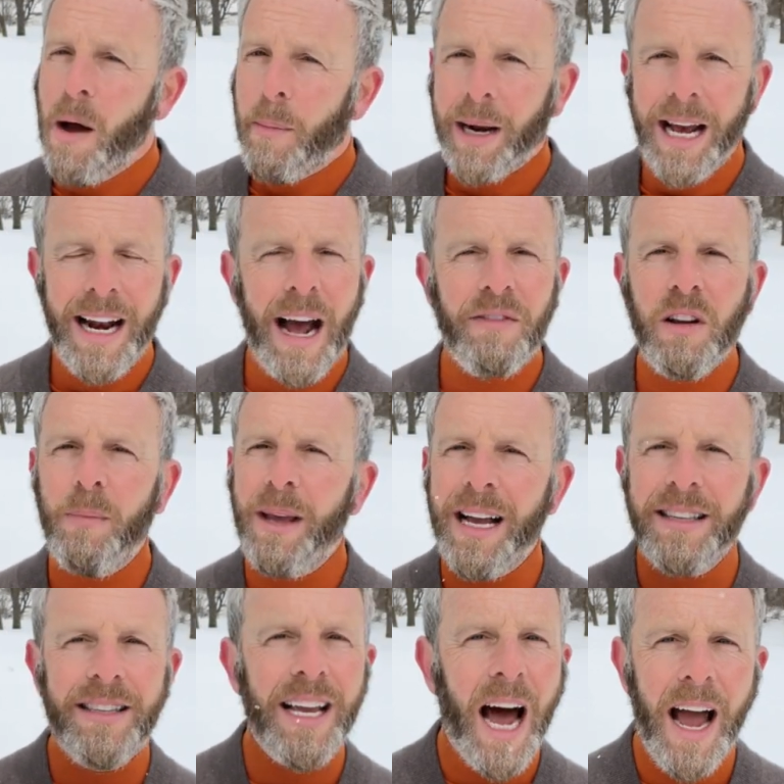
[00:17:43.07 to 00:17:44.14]
But I'd have to be
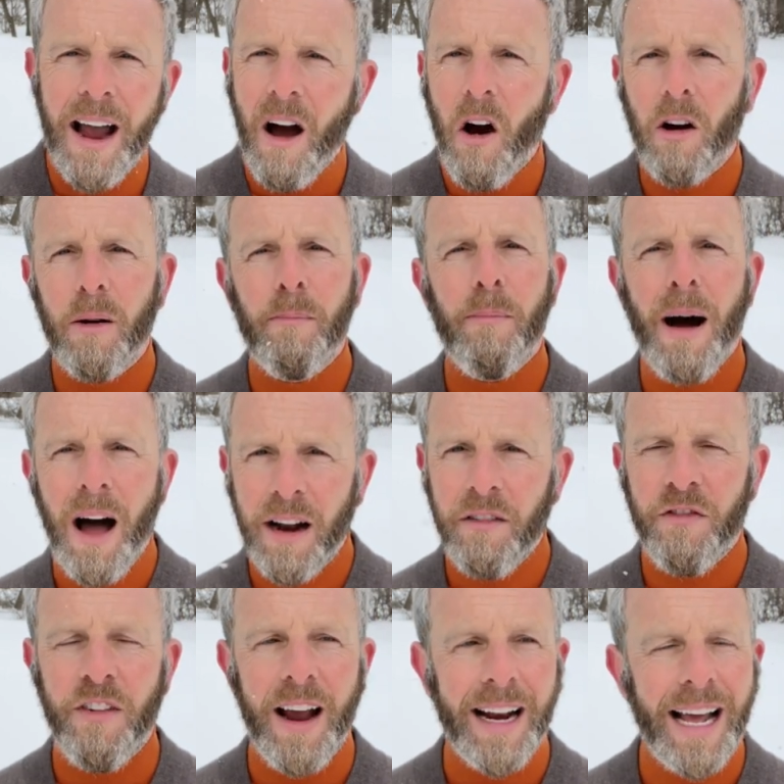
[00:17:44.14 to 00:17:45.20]
a diehard Bond
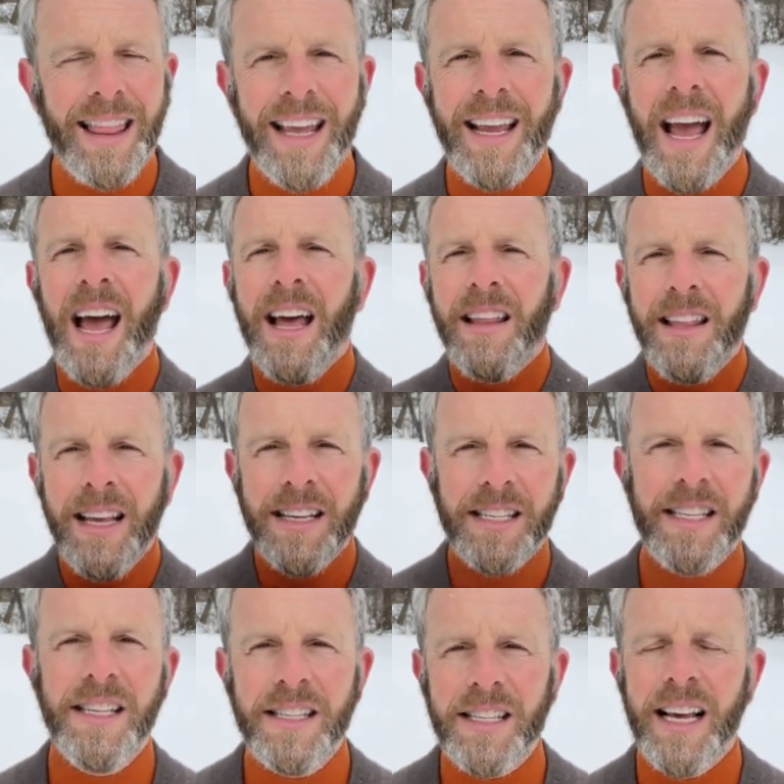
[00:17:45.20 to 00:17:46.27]
fan. I think
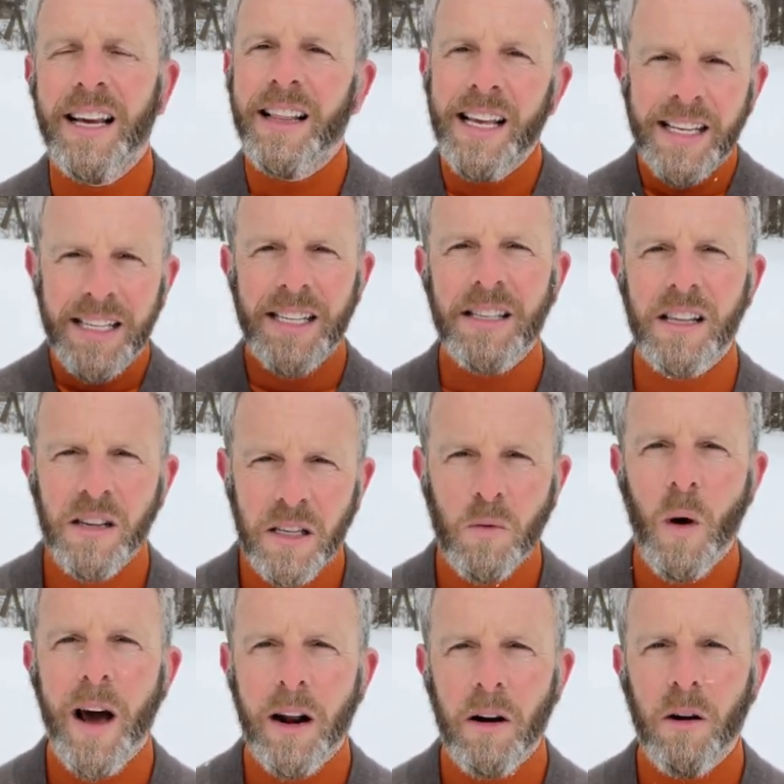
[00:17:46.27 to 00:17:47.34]
this is the
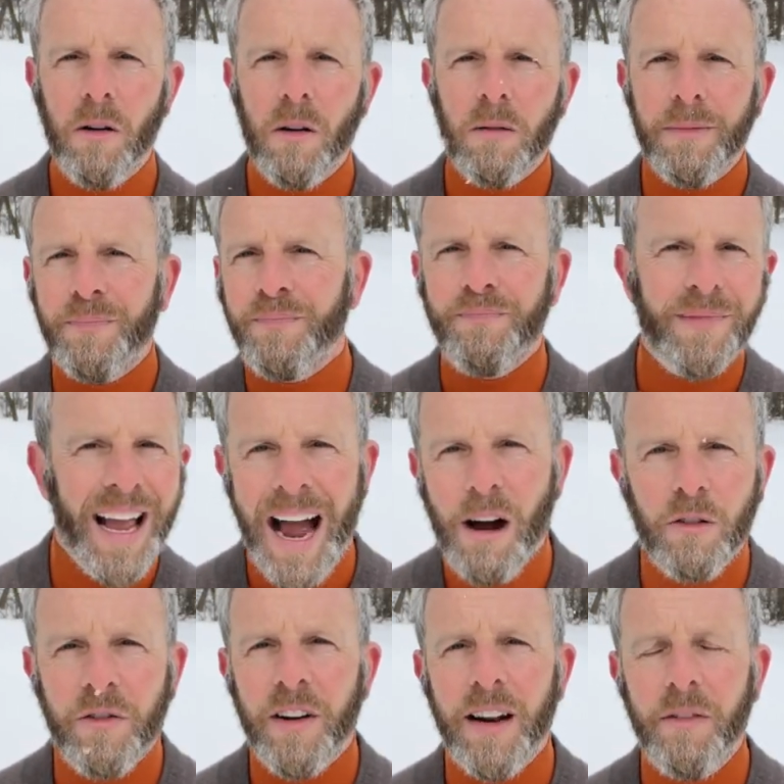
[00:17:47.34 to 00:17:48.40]
sweater
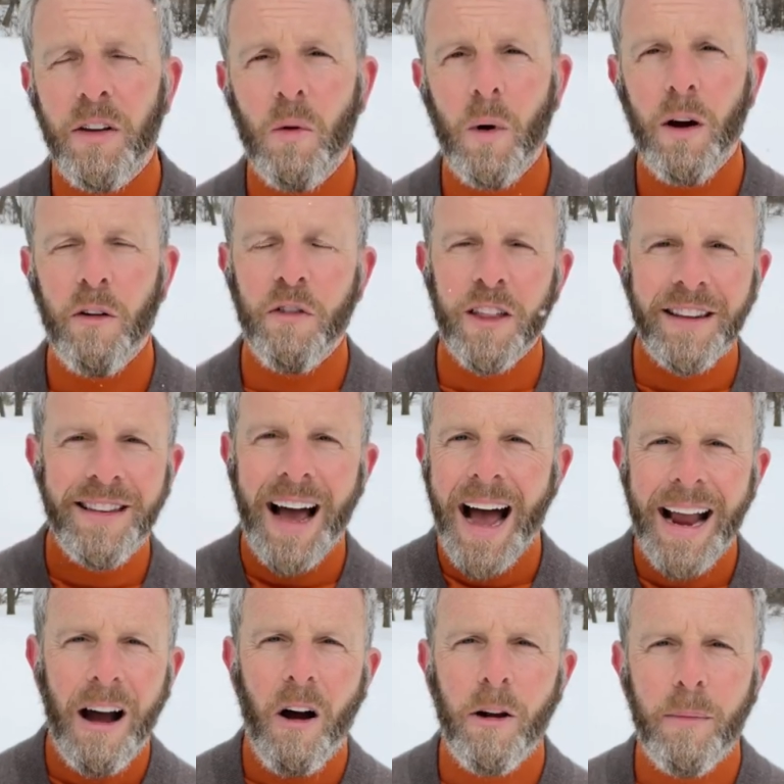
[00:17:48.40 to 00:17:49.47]
outfit, if you will, for the
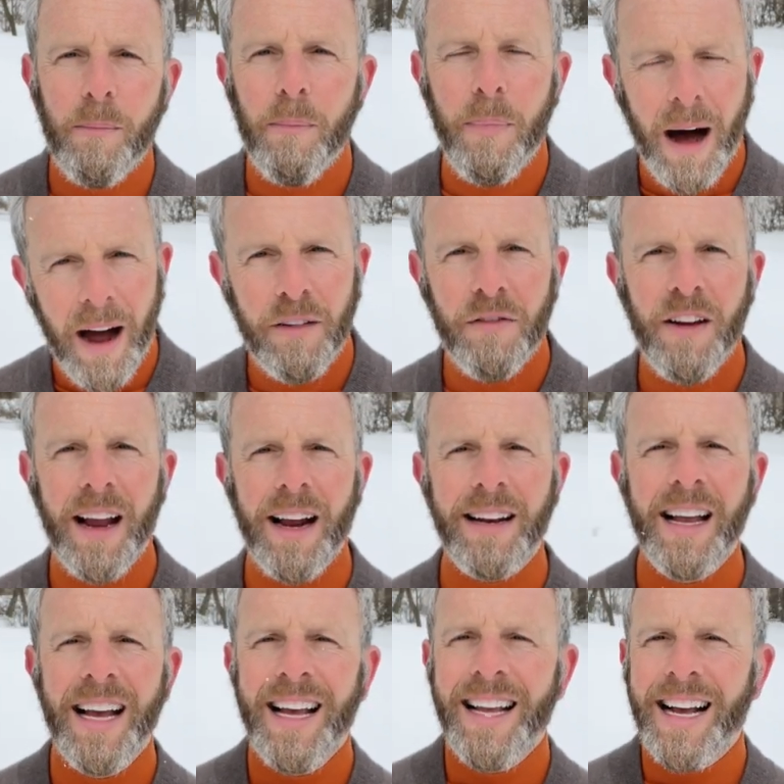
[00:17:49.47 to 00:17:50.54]
diehard Bond
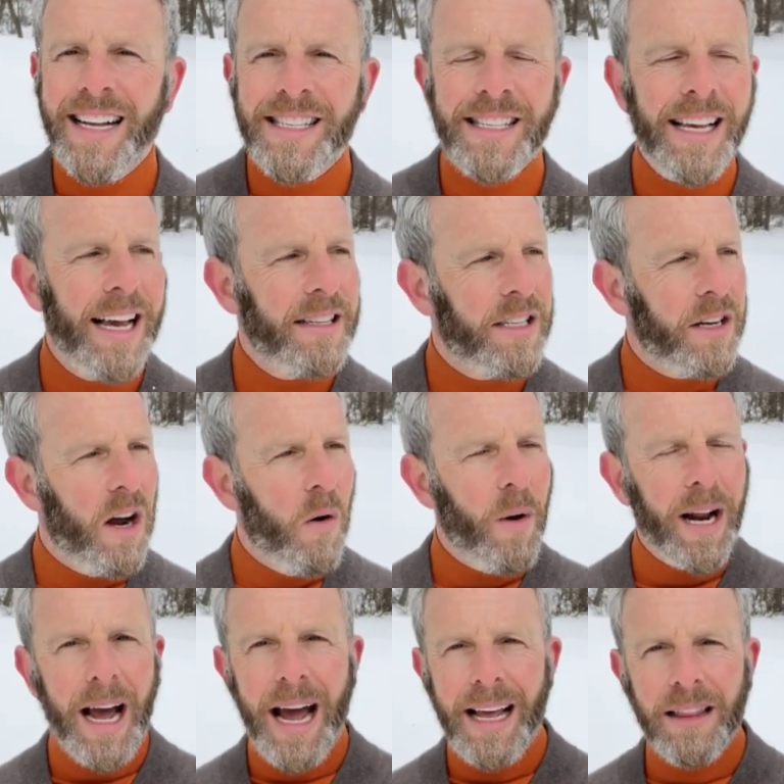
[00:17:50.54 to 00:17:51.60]
fan that says, you know
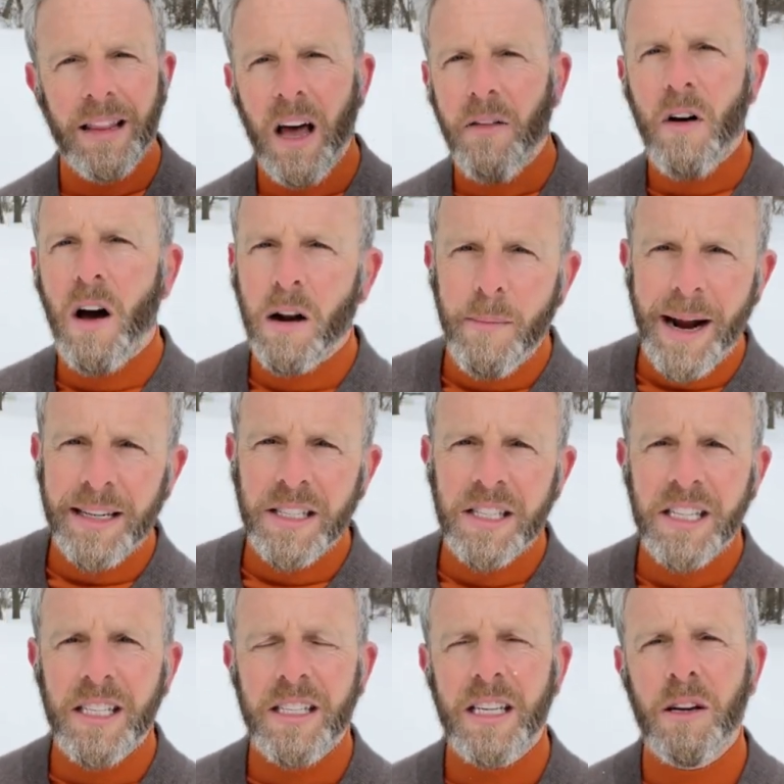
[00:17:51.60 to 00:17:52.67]
what, I love Honor
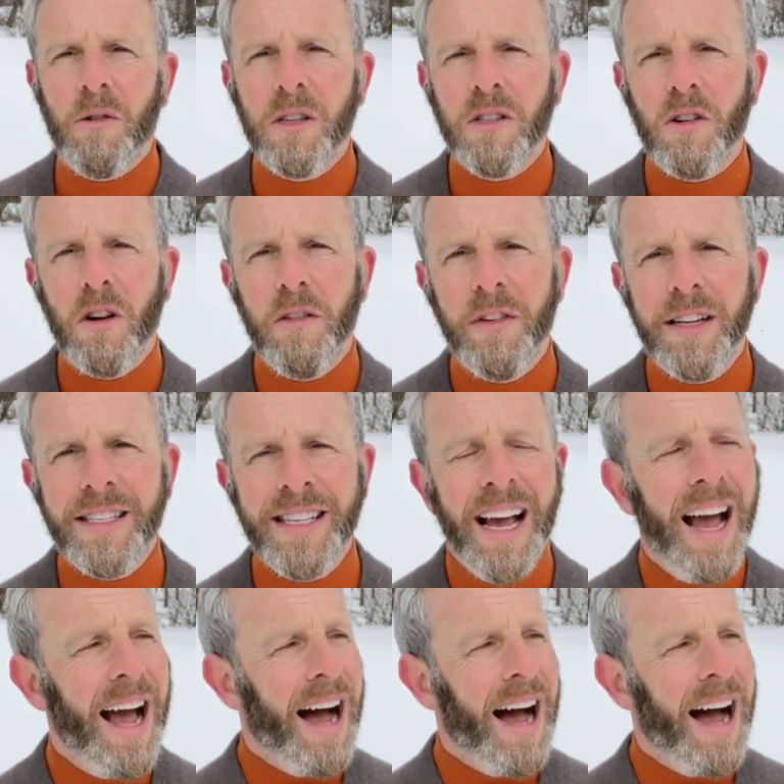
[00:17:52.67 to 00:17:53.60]
Majesty Secret Service.